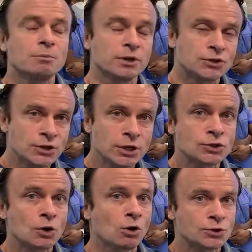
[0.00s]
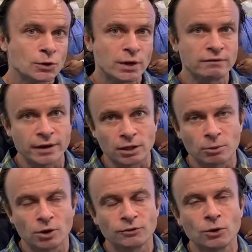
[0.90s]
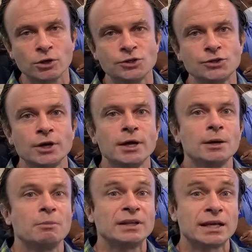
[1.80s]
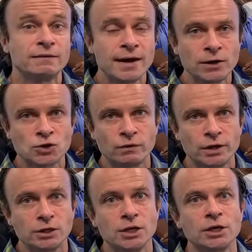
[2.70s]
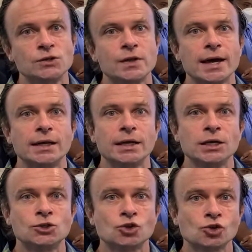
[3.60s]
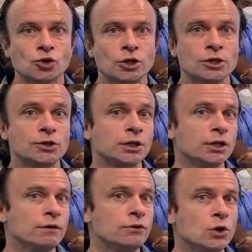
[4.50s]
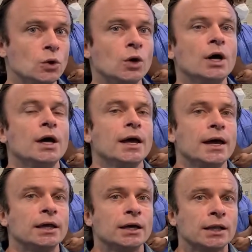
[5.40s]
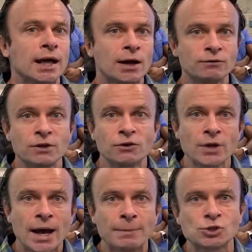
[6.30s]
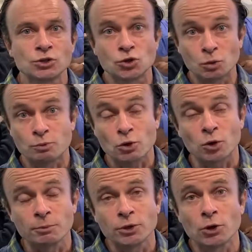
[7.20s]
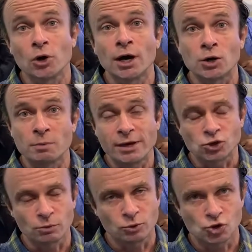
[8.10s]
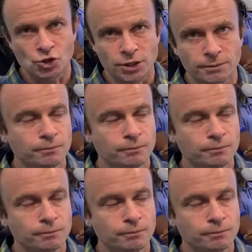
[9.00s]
PLC is also available, of course, but the advantage of it is that it can give you a lot of different options to program your automation machine.